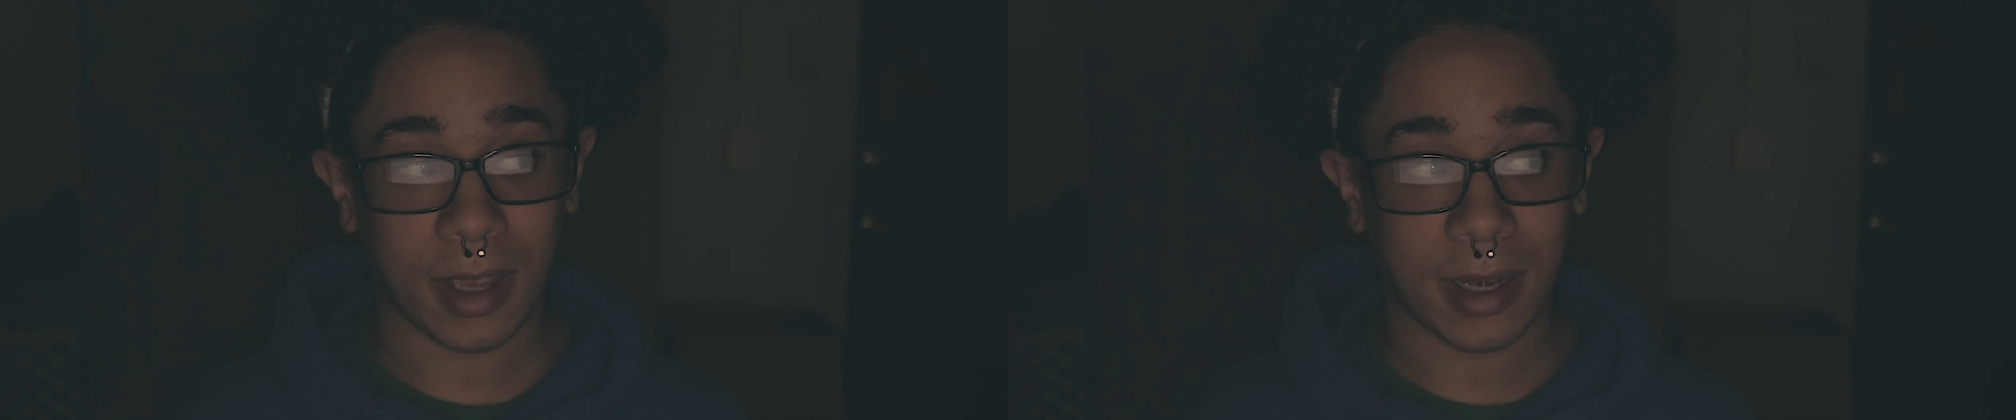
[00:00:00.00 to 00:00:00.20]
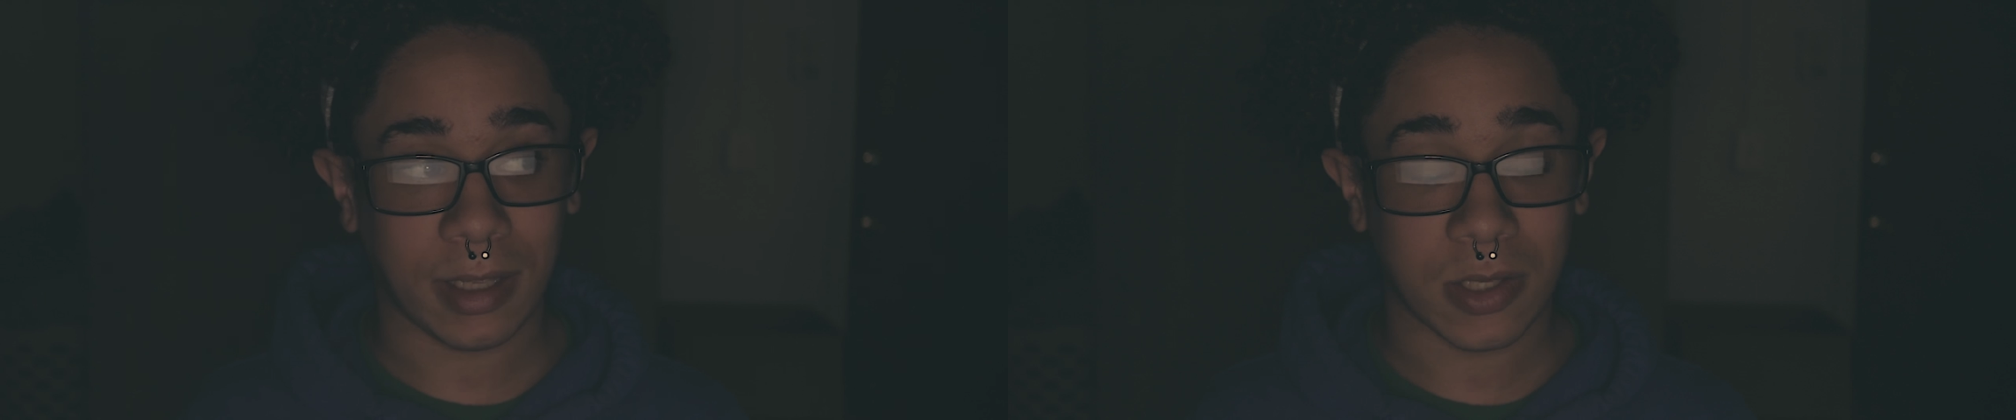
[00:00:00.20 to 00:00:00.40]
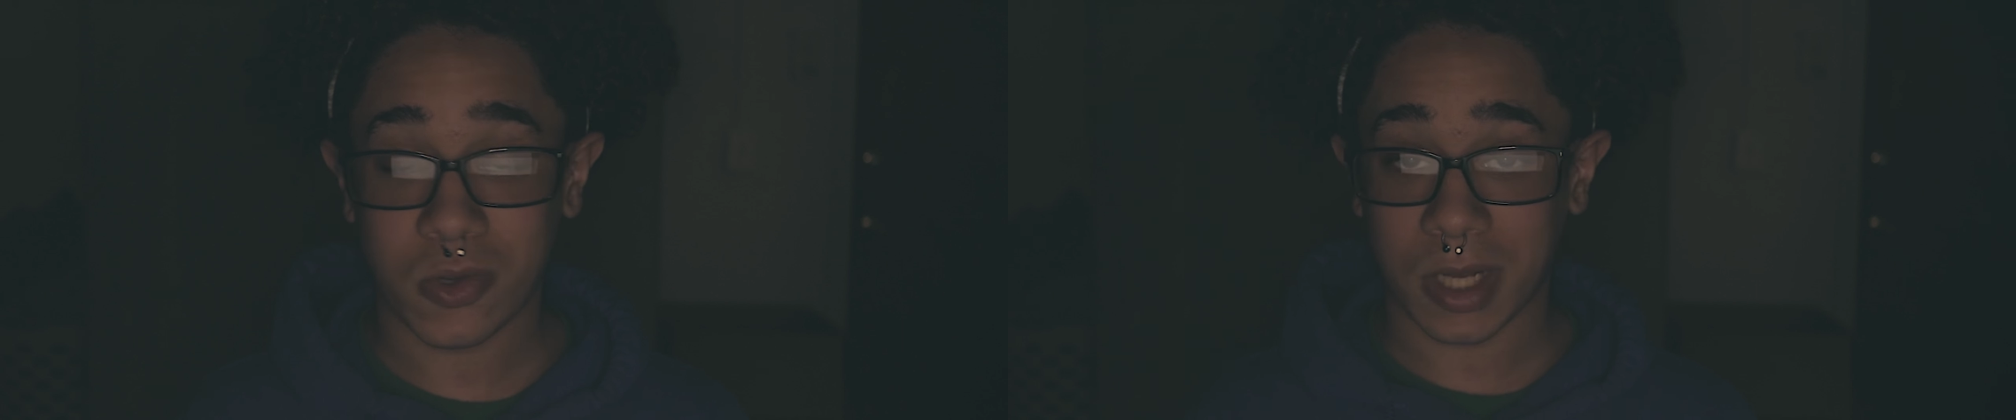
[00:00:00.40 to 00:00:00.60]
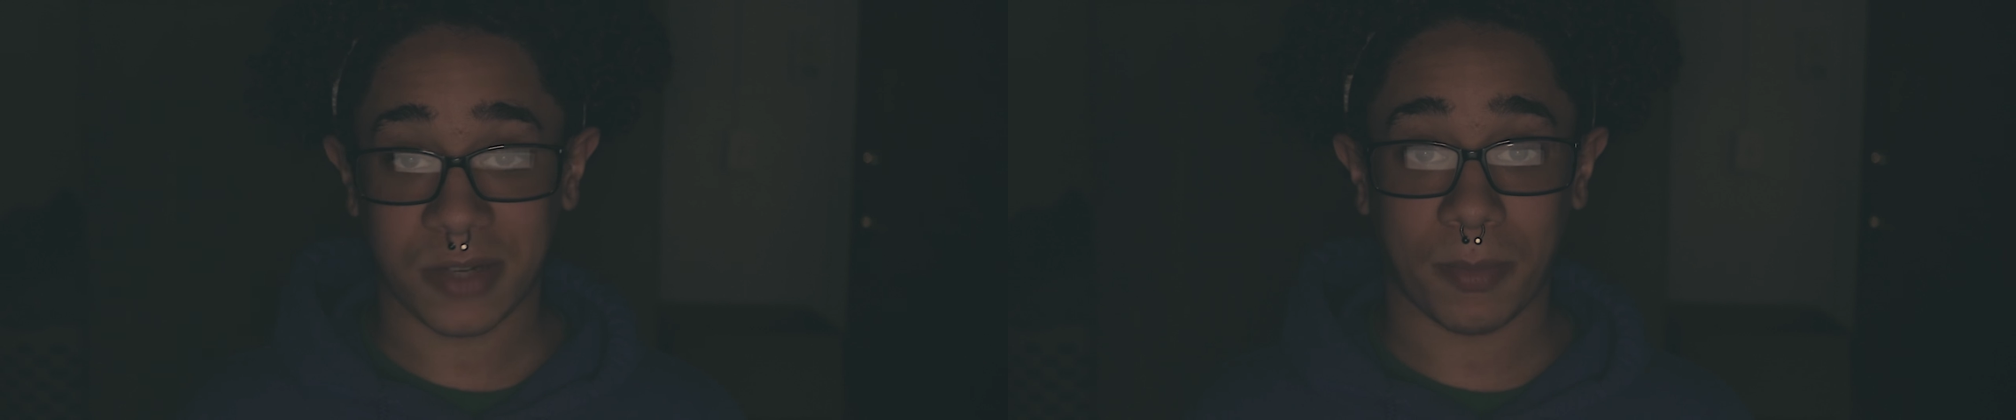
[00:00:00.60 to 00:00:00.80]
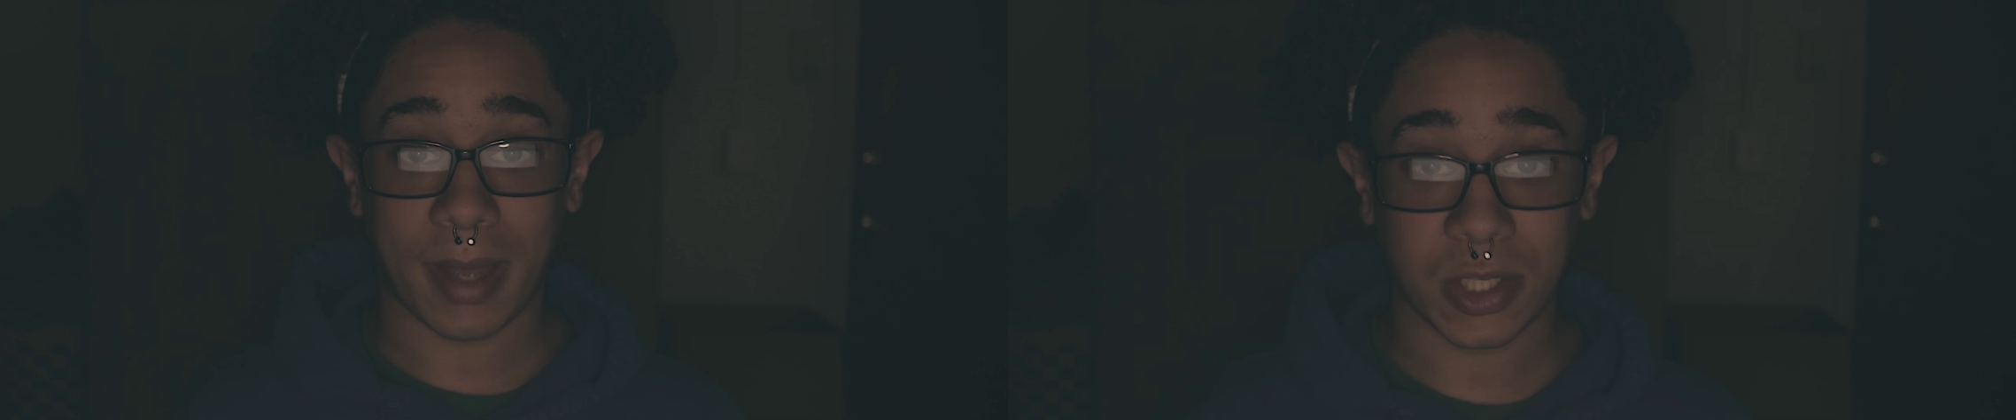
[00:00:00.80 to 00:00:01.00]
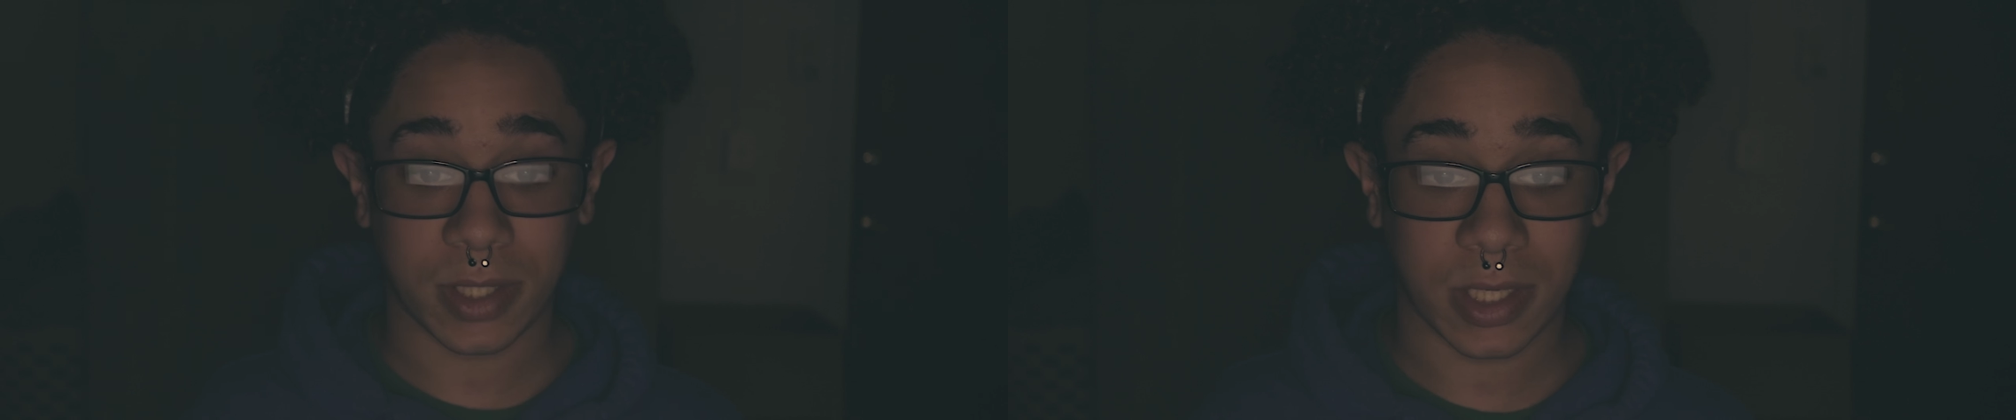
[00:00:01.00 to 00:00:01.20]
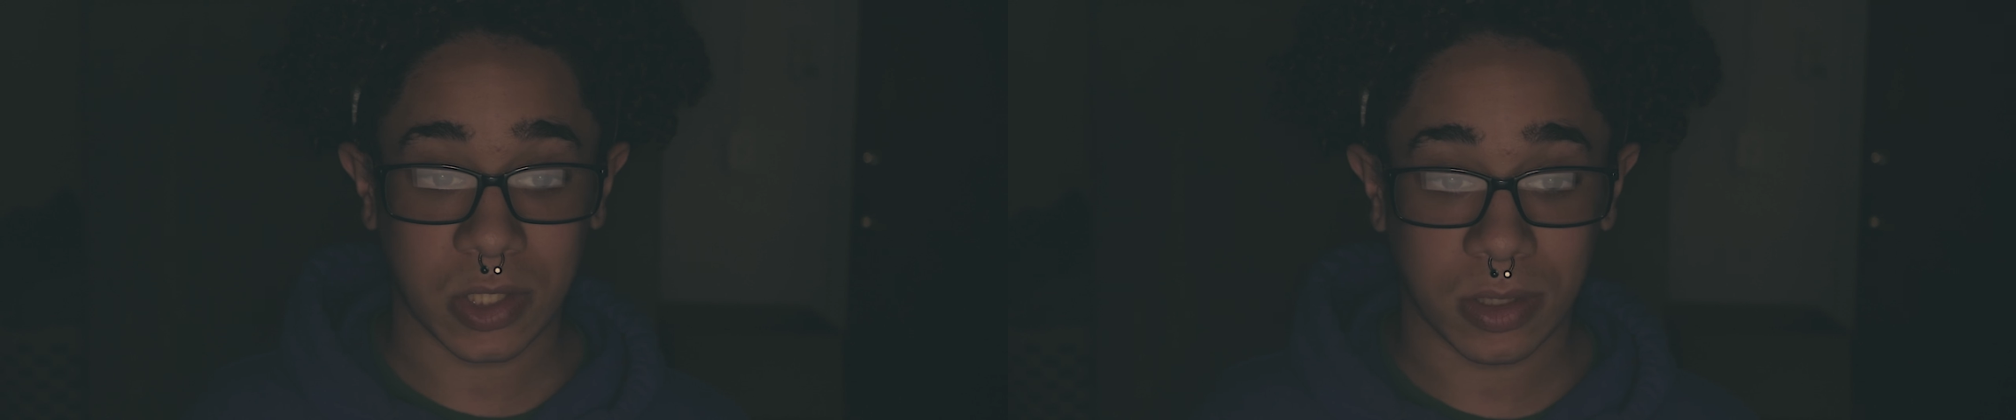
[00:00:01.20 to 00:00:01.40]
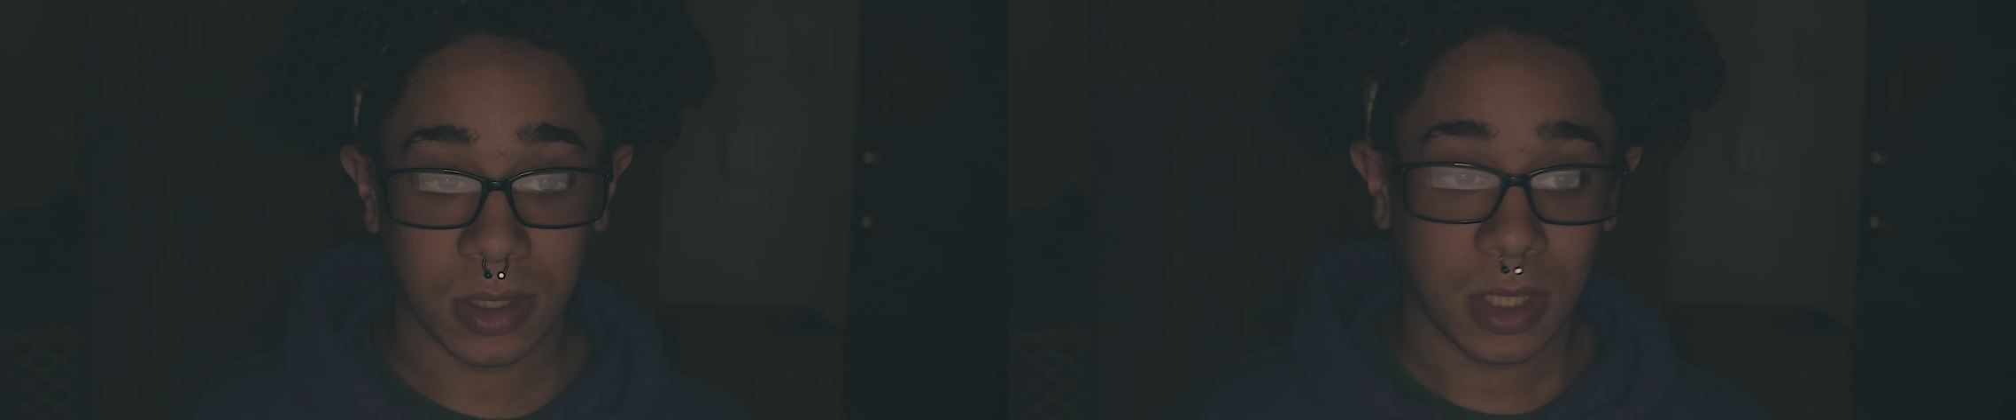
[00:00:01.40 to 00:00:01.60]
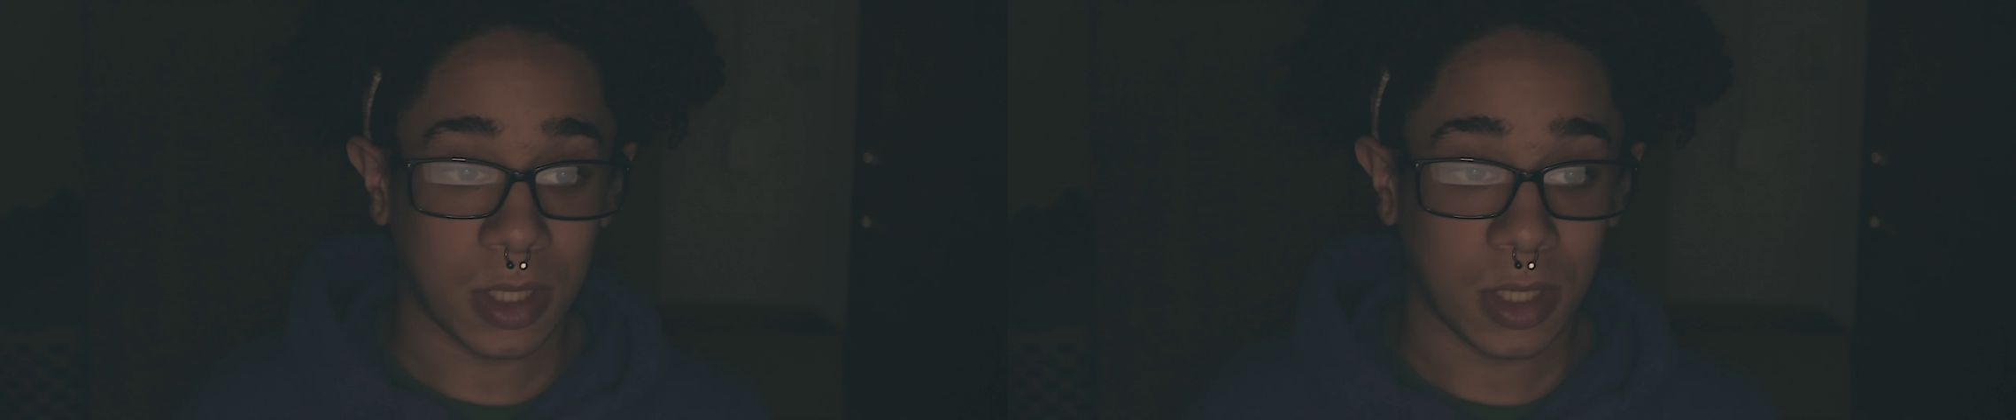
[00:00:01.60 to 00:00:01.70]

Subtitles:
any stretch of imagination,